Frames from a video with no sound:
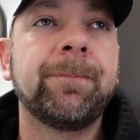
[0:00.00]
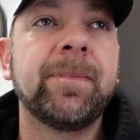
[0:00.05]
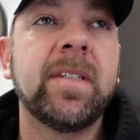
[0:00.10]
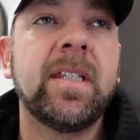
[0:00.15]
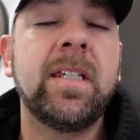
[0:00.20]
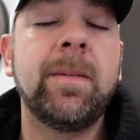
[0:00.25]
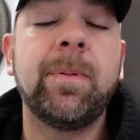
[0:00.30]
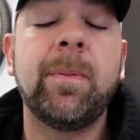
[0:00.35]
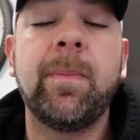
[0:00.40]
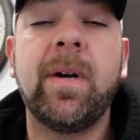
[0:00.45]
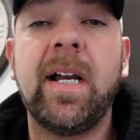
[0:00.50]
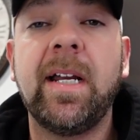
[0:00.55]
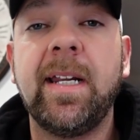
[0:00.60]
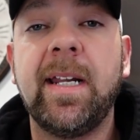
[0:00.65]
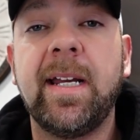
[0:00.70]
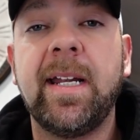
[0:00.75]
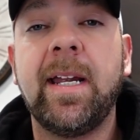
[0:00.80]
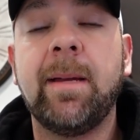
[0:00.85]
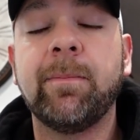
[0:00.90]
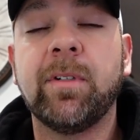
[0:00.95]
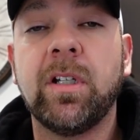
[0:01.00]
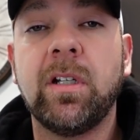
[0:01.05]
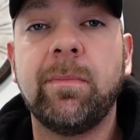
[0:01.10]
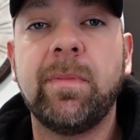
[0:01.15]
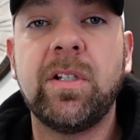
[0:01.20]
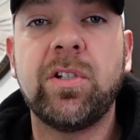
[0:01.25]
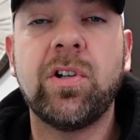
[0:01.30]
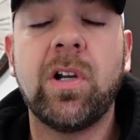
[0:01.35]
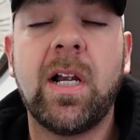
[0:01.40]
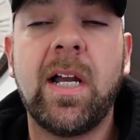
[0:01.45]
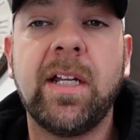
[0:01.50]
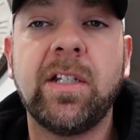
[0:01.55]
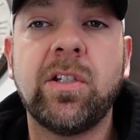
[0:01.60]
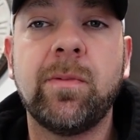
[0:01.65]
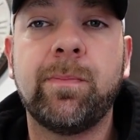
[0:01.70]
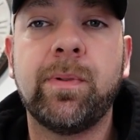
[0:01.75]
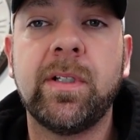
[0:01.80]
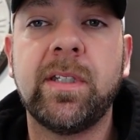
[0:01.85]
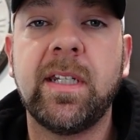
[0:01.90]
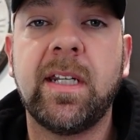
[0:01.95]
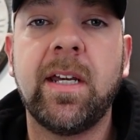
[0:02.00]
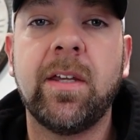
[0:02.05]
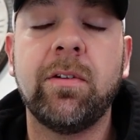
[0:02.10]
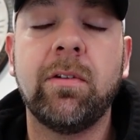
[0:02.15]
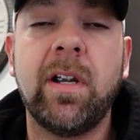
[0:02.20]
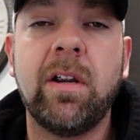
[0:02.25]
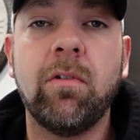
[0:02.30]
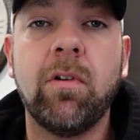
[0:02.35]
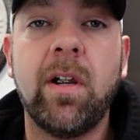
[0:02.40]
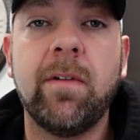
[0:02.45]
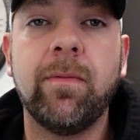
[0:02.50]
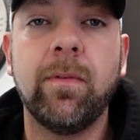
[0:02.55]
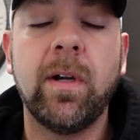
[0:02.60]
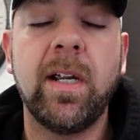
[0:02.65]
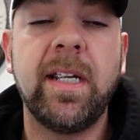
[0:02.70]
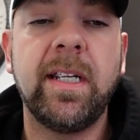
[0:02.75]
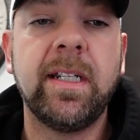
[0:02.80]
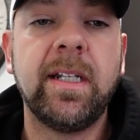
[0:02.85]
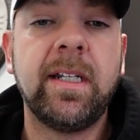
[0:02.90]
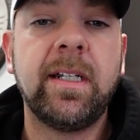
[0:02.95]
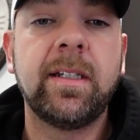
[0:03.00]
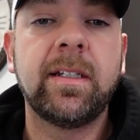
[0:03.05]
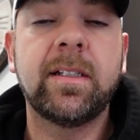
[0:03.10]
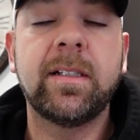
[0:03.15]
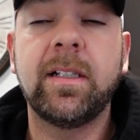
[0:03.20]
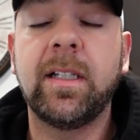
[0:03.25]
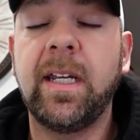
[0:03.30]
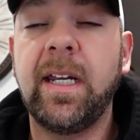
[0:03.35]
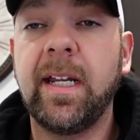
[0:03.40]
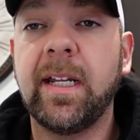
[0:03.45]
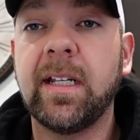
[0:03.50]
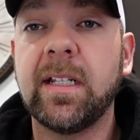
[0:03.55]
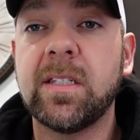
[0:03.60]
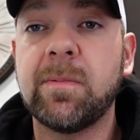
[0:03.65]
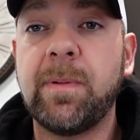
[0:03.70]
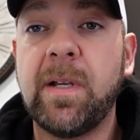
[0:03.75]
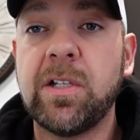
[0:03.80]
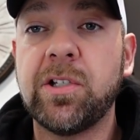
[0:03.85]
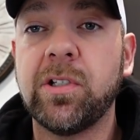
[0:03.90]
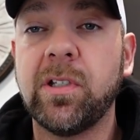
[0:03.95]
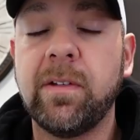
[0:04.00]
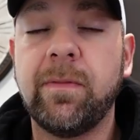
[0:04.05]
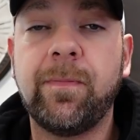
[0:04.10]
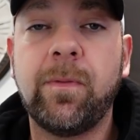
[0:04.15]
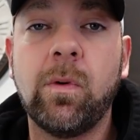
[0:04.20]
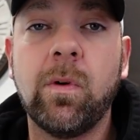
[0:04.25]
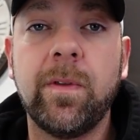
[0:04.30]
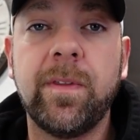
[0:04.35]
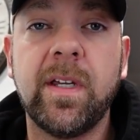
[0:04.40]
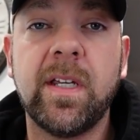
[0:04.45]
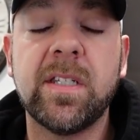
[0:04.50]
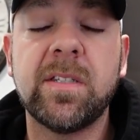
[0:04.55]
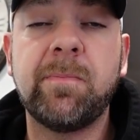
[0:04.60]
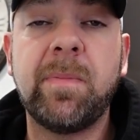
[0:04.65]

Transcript: keep in mind, I am going to be trying to put together a rev rate clinic, especially for this.